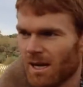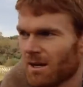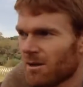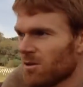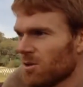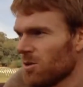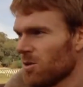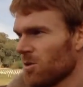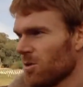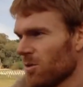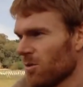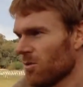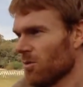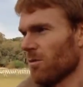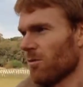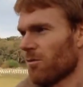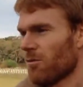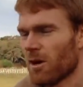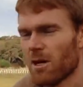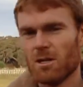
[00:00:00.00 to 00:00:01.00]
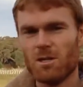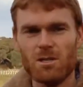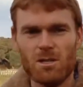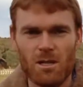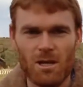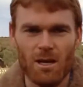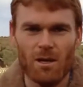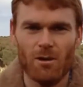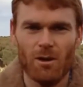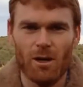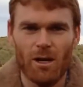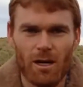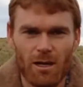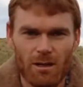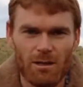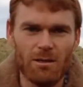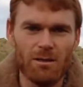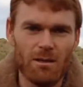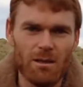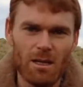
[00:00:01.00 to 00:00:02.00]
our new function
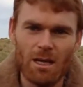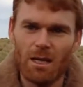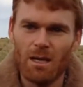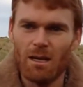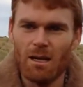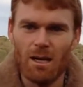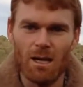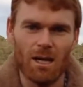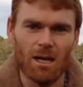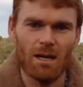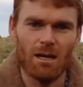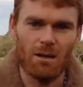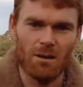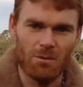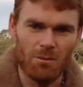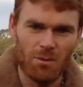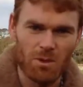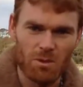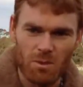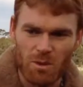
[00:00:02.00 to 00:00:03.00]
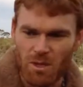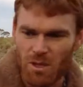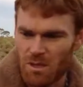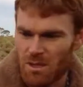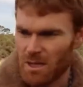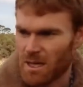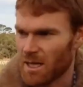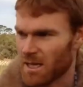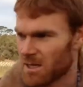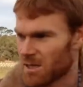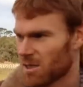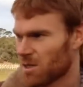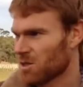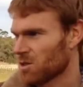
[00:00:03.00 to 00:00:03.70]
area, which we're just starting to